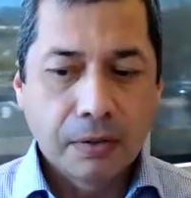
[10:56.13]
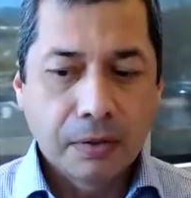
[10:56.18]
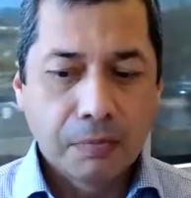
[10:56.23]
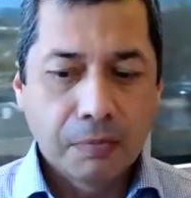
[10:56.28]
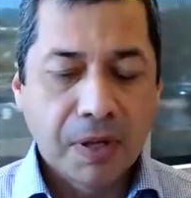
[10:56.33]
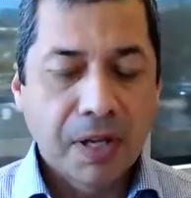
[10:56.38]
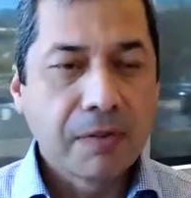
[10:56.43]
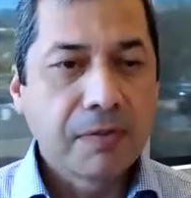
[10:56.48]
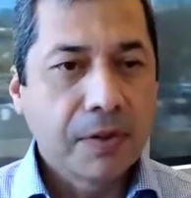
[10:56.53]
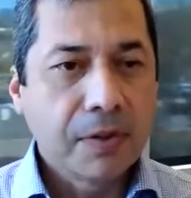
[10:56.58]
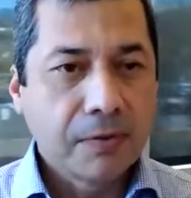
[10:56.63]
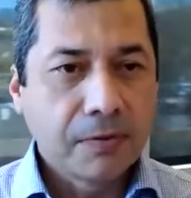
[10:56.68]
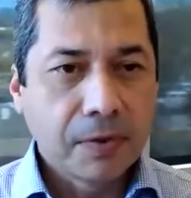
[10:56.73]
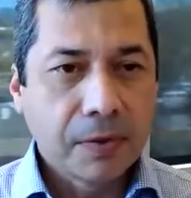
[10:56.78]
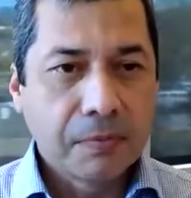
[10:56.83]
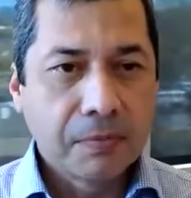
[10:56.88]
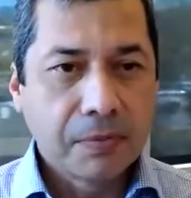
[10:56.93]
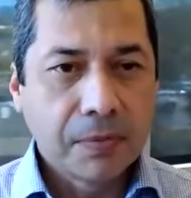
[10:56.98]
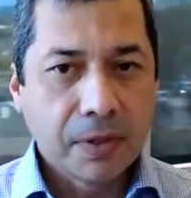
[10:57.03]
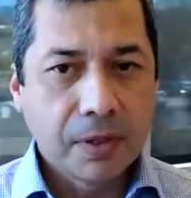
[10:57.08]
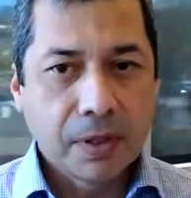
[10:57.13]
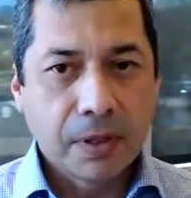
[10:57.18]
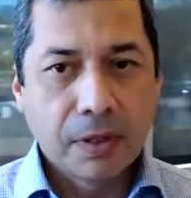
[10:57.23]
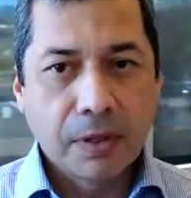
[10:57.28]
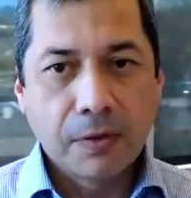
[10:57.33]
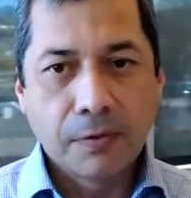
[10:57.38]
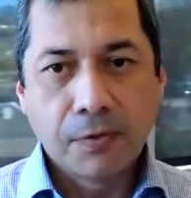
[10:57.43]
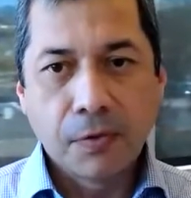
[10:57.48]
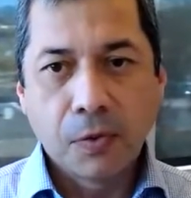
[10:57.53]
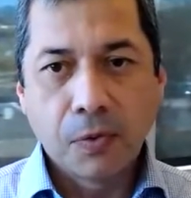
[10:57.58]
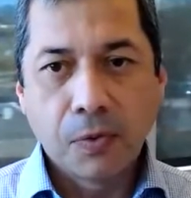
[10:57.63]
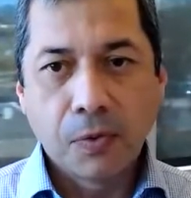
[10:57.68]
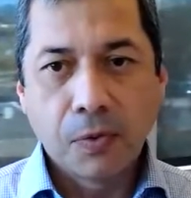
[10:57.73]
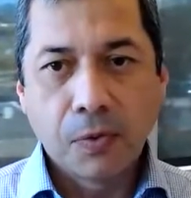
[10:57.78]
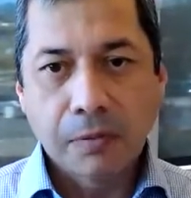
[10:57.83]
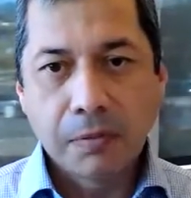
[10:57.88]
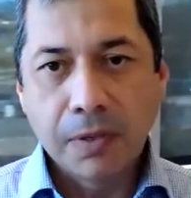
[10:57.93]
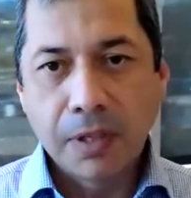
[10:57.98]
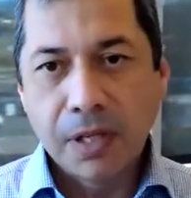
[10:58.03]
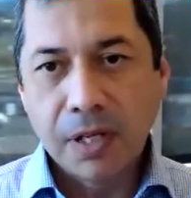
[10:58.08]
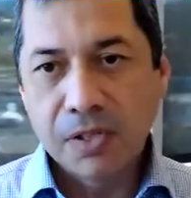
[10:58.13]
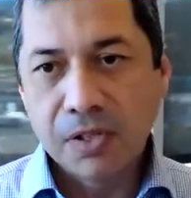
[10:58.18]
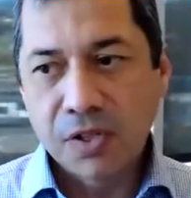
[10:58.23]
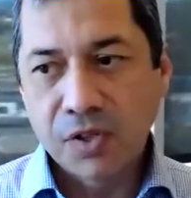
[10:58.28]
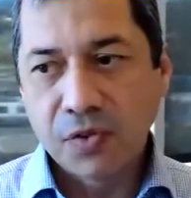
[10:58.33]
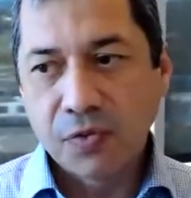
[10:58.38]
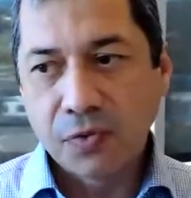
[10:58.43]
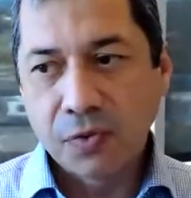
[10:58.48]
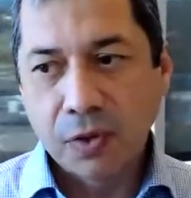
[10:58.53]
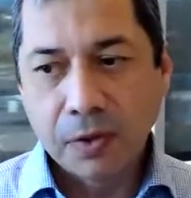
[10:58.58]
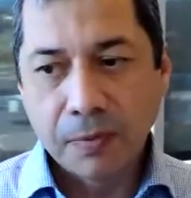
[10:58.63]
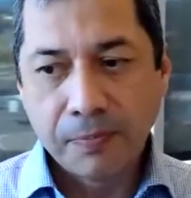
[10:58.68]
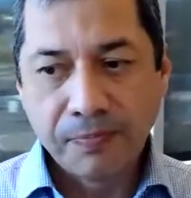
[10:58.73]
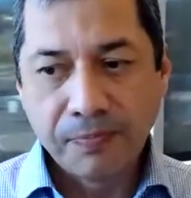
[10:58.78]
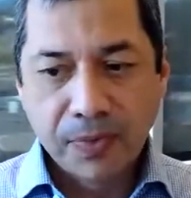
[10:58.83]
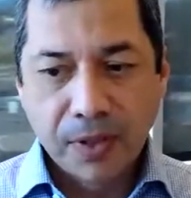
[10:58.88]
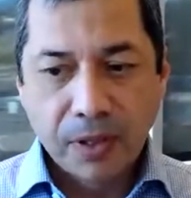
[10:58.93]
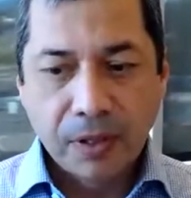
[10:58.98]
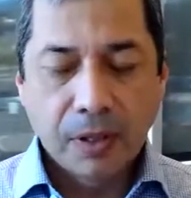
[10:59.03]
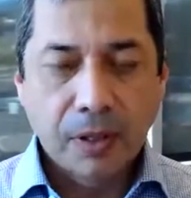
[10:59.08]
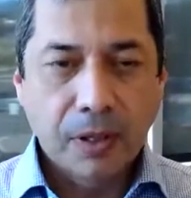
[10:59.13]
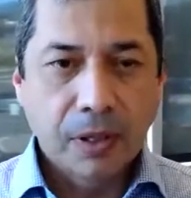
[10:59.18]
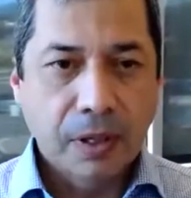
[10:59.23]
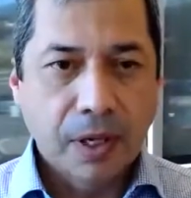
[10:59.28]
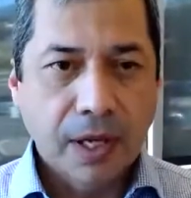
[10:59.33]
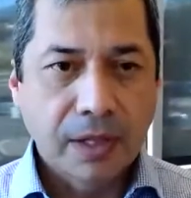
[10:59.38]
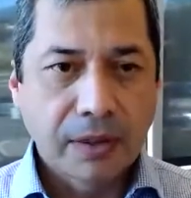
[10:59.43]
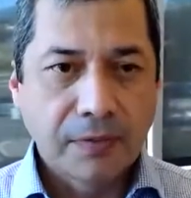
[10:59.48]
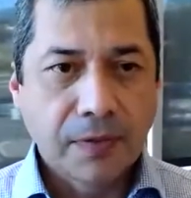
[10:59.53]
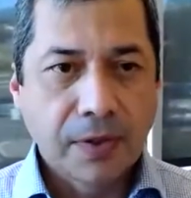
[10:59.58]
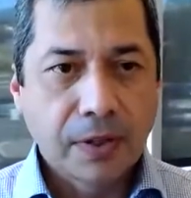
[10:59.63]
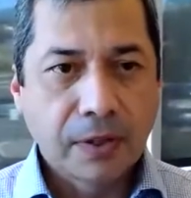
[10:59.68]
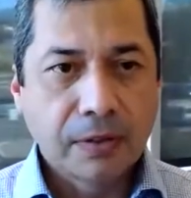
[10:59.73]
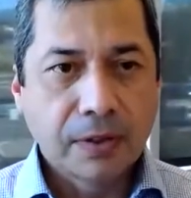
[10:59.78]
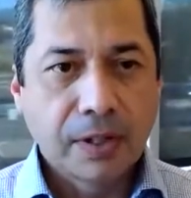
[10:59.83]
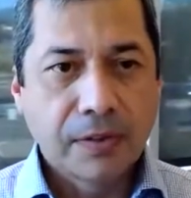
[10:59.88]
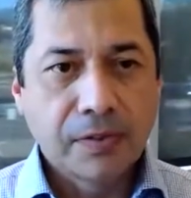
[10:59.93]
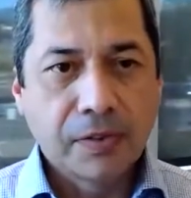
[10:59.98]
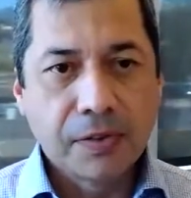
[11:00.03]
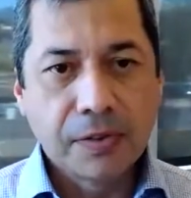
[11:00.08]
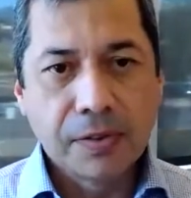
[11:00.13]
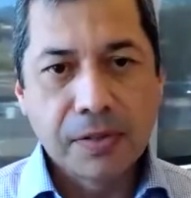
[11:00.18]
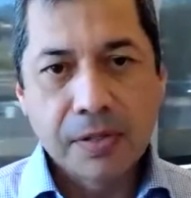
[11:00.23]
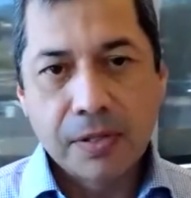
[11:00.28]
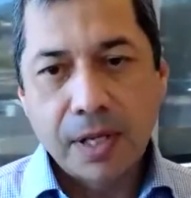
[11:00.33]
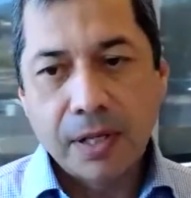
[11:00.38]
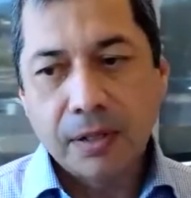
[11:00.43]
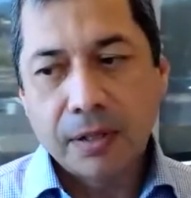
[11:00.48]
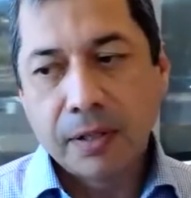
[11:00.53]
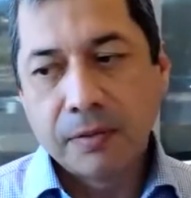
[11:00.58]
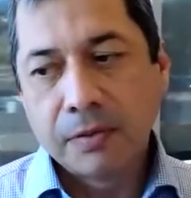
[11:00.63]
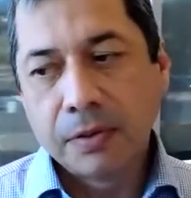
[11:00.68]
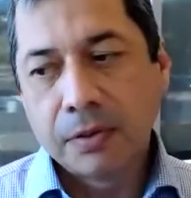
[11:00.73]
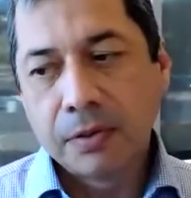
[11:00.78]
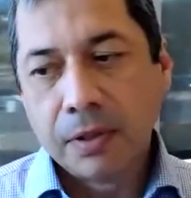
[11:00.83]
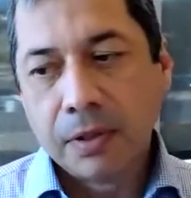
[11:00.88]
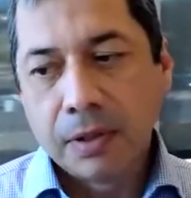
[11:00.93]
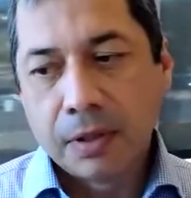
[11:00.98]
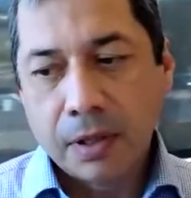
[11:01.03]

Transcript: benefit from the full recommendations from at the federal level and the state level